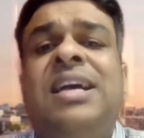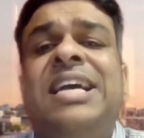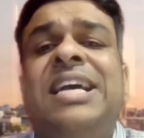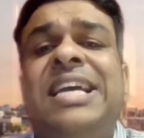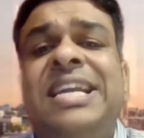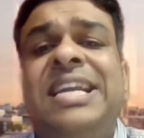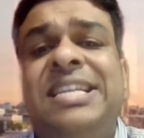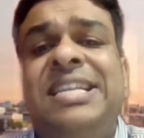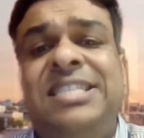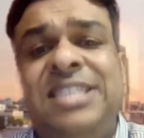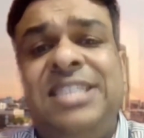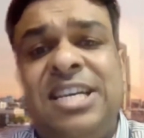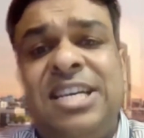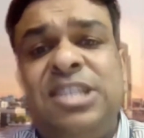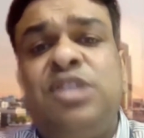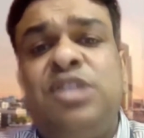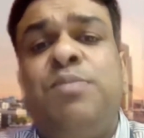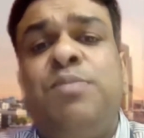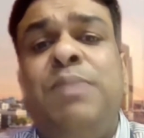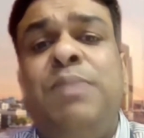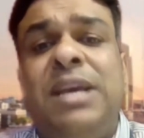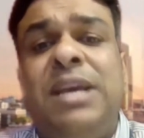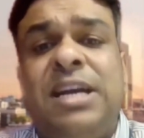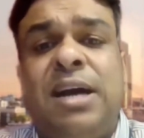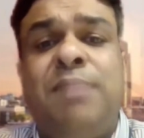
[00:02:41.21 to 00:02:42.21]
it just
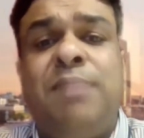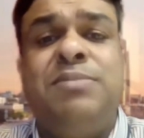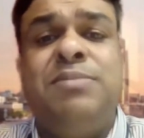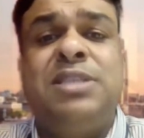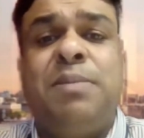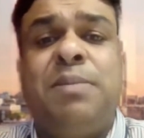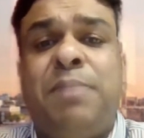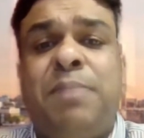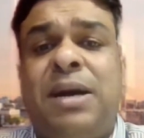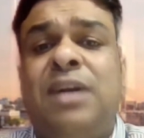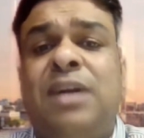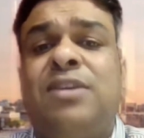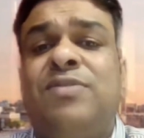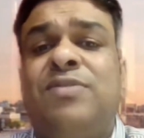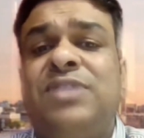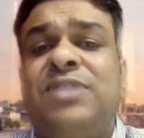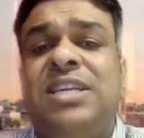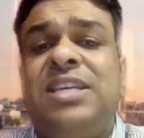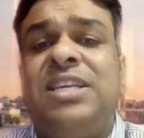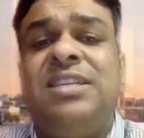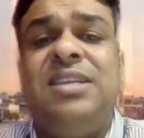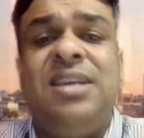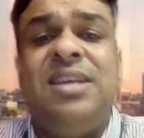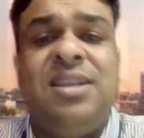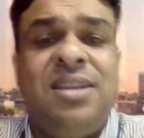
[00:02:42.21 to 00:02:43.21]
becomes a part of the
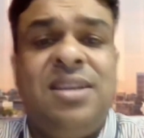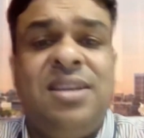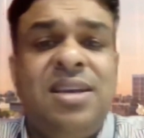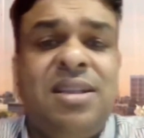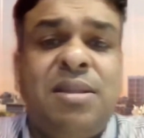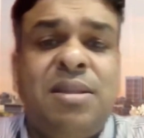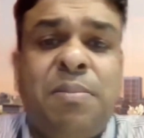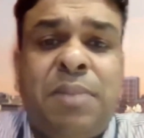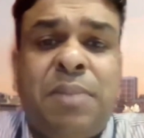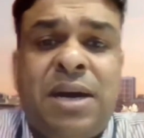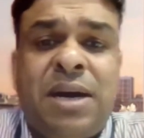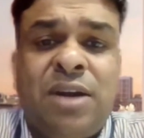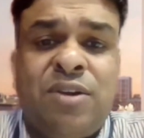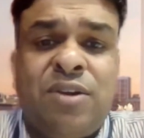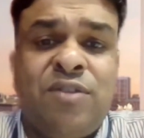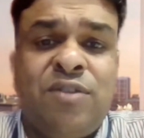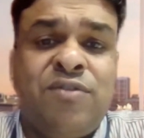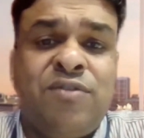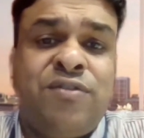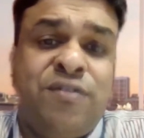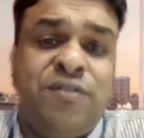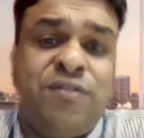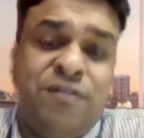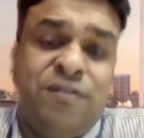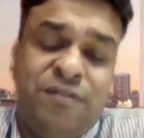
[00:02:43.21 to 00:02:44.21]
DNA and the part
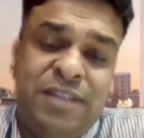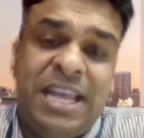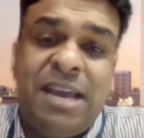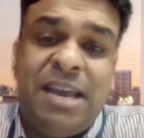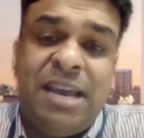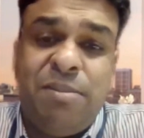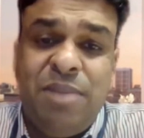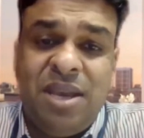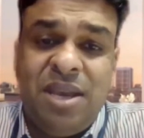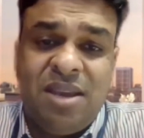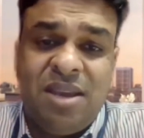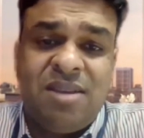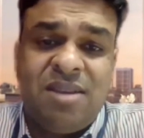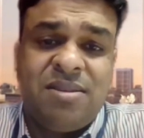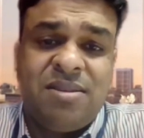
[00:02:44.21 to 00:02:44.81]
of their being.